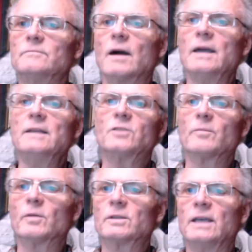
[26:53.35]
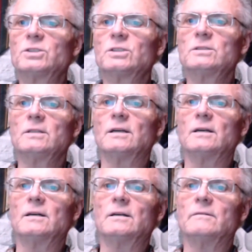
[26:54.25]
my
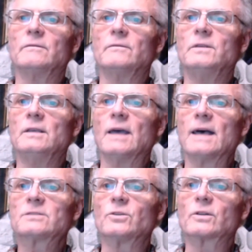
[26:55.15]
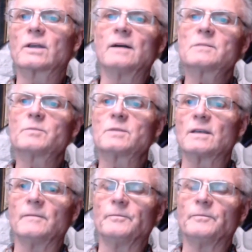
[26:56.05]
interpretation, the astral cusps,